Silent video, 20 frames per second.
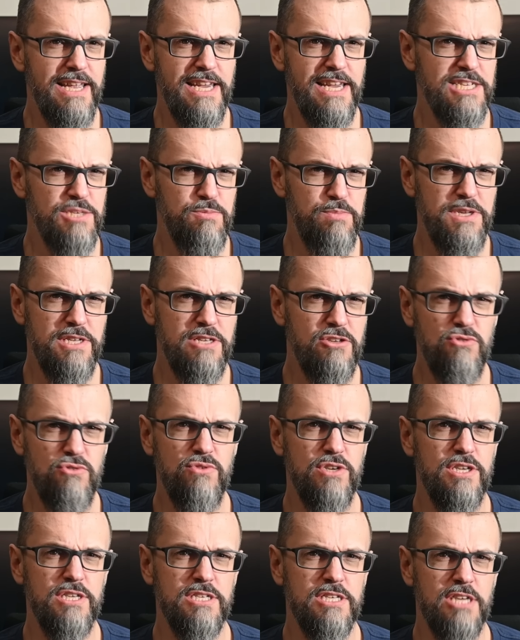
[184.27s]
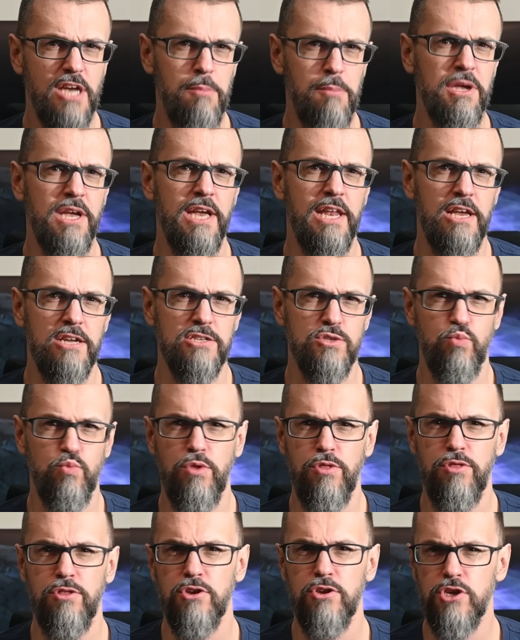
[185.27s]
KSP2 is coming at us
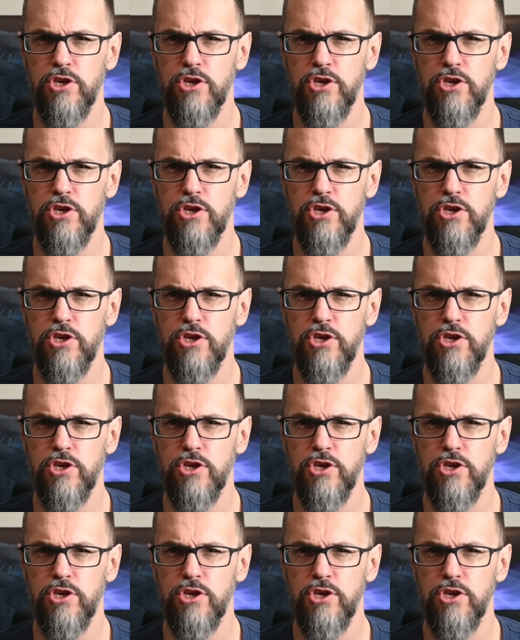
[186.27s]
with the